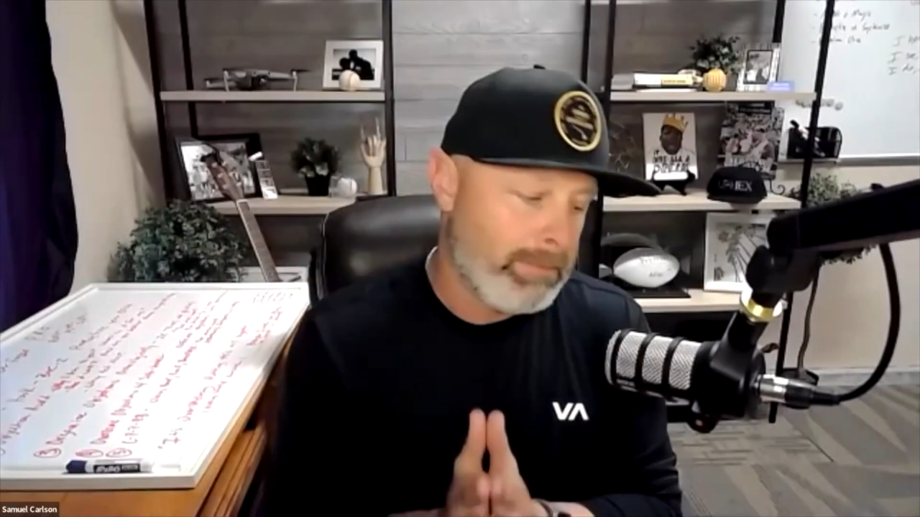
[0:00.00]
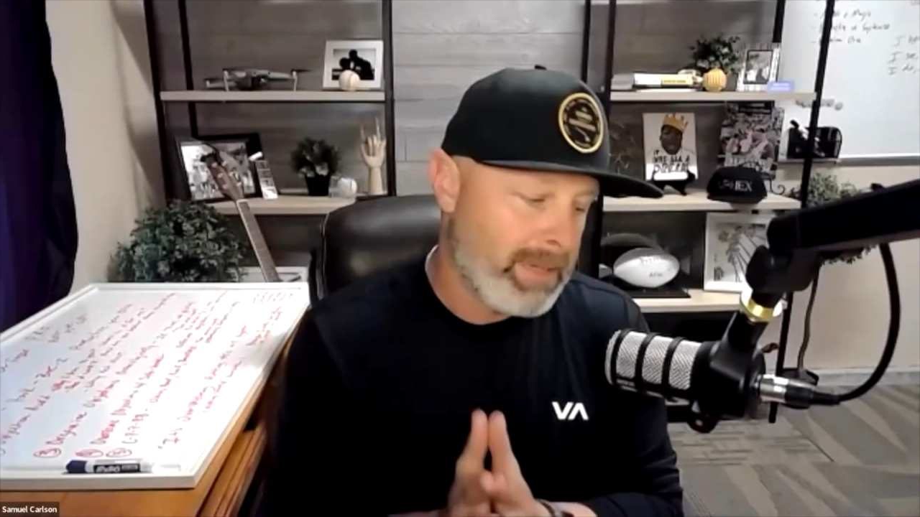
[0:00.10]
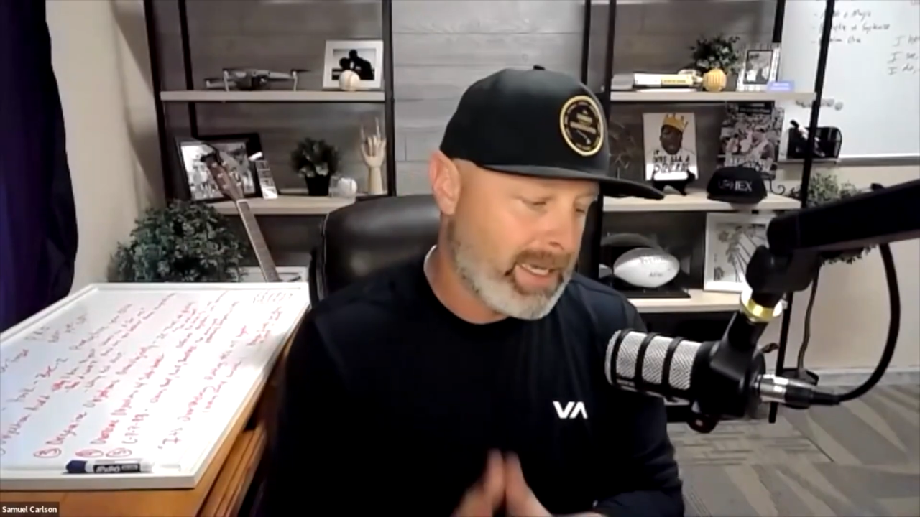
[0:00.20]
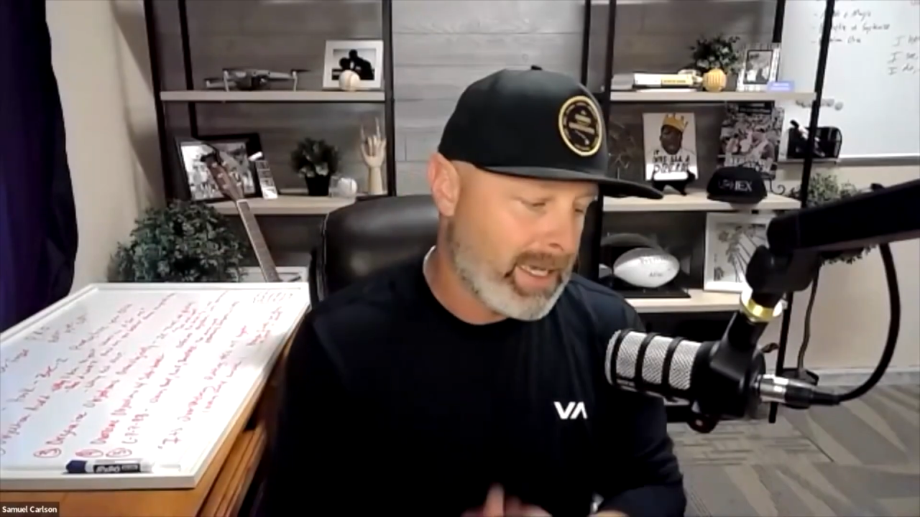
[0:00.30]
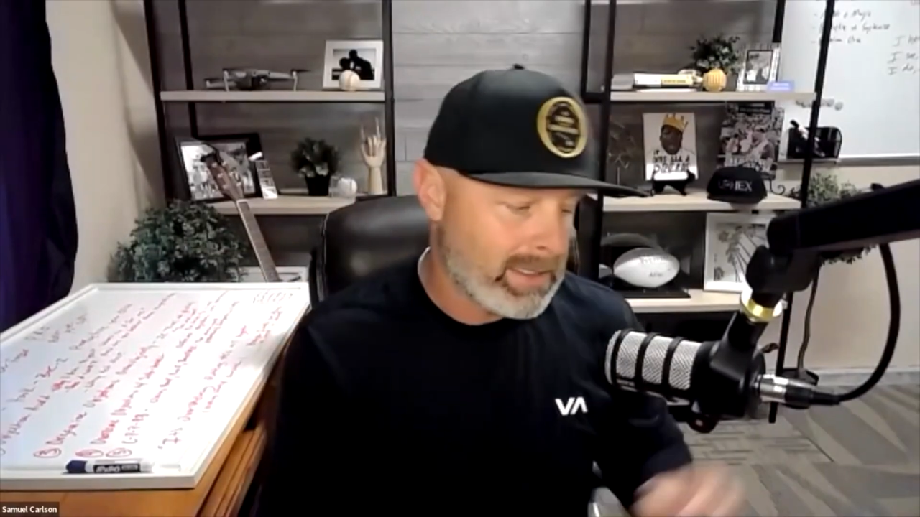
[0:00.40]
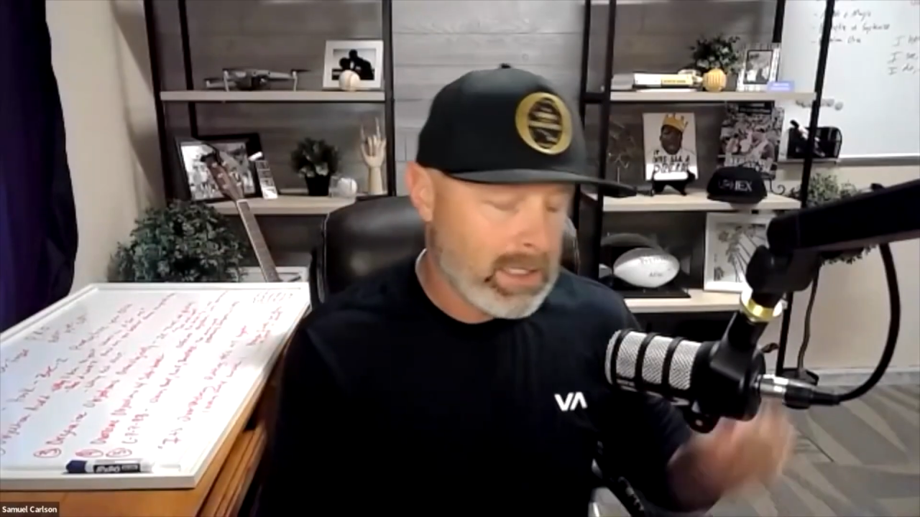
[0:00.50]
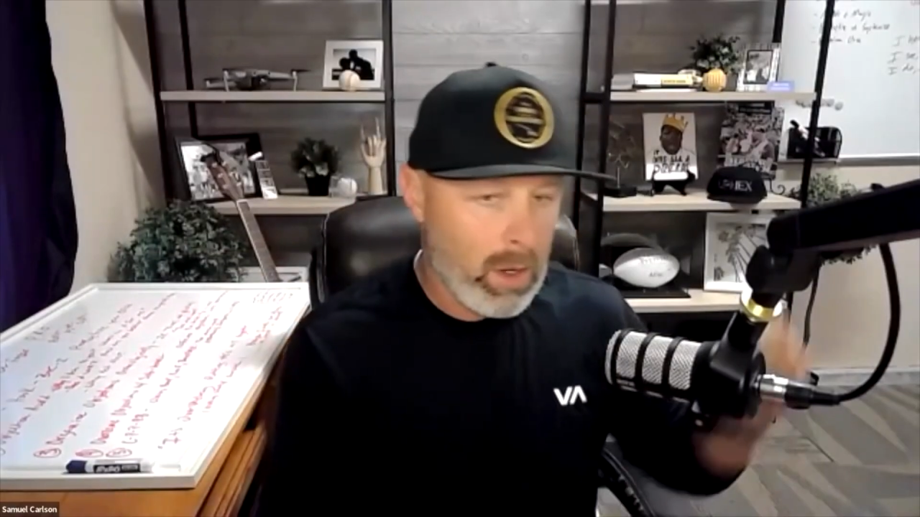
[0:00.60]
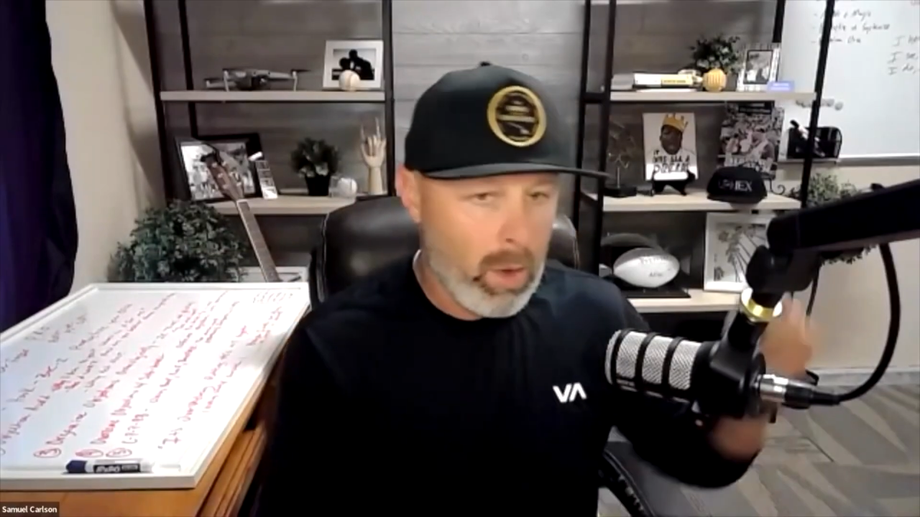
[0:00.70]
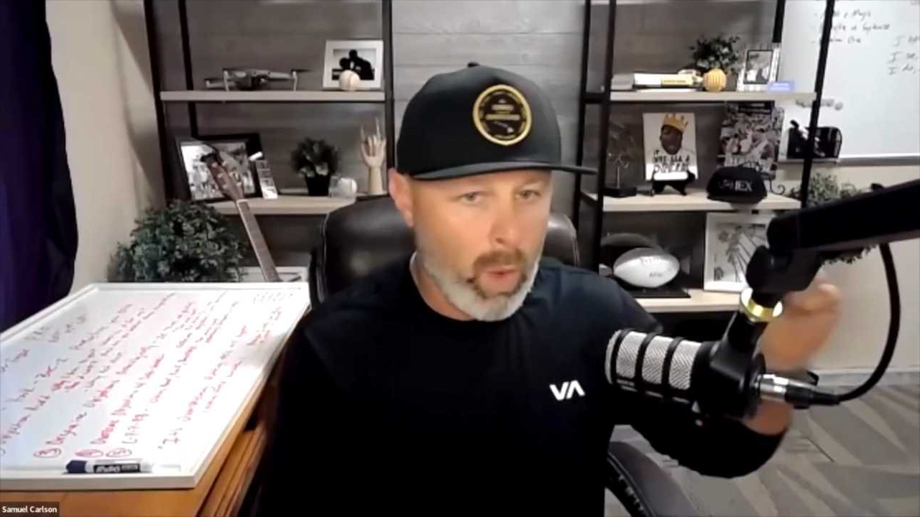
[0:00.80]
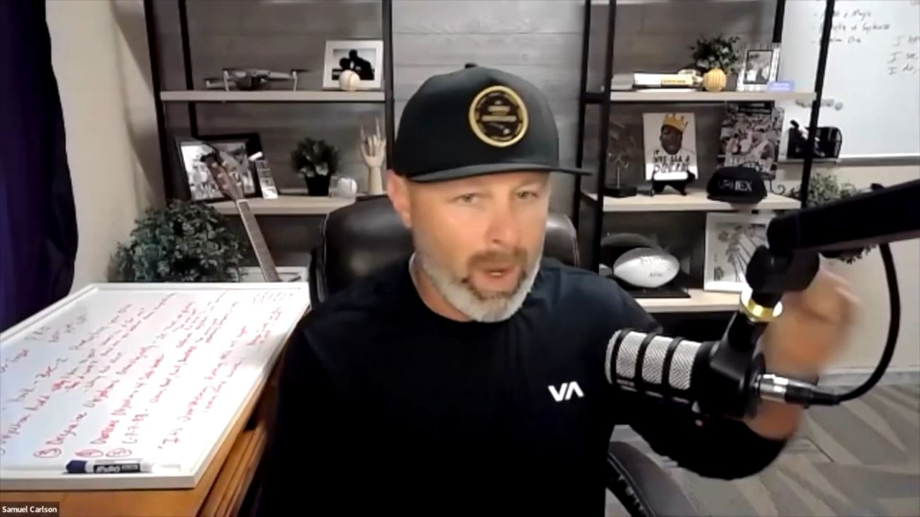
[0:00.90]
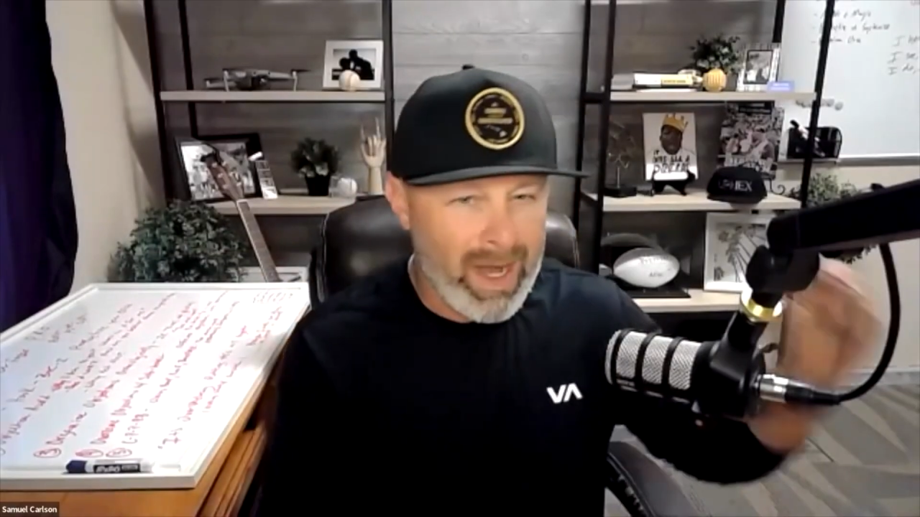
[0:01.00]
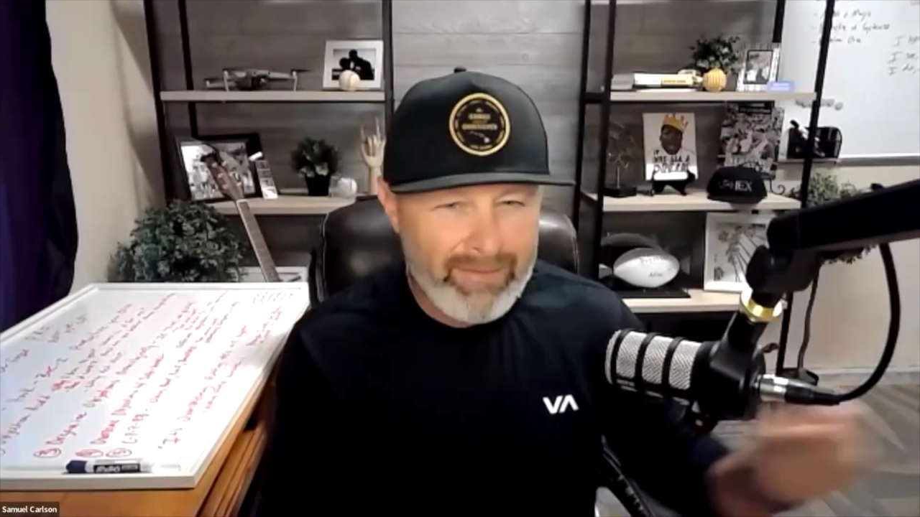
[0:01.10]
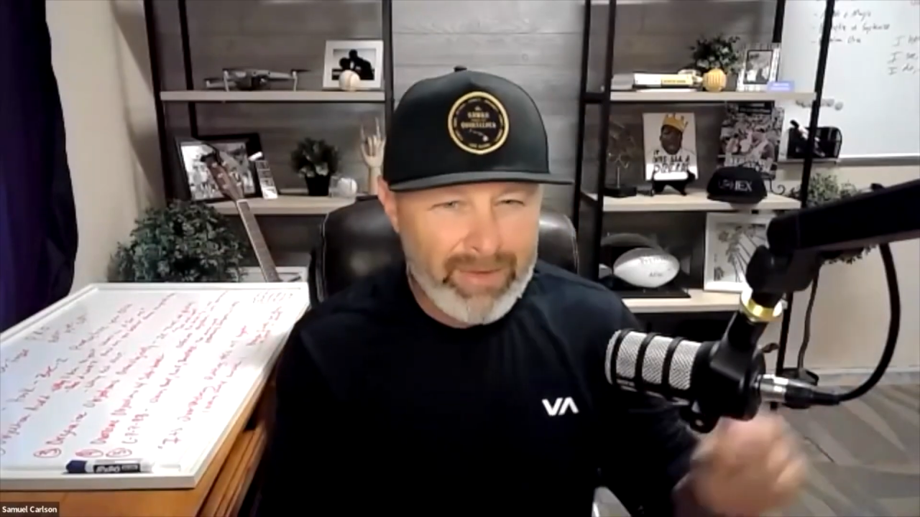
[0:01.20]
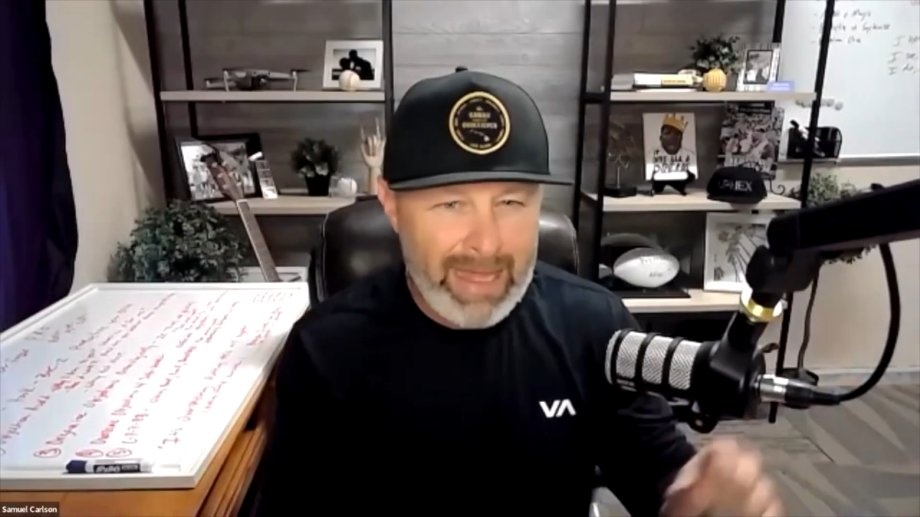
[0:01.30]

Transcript: Because wherever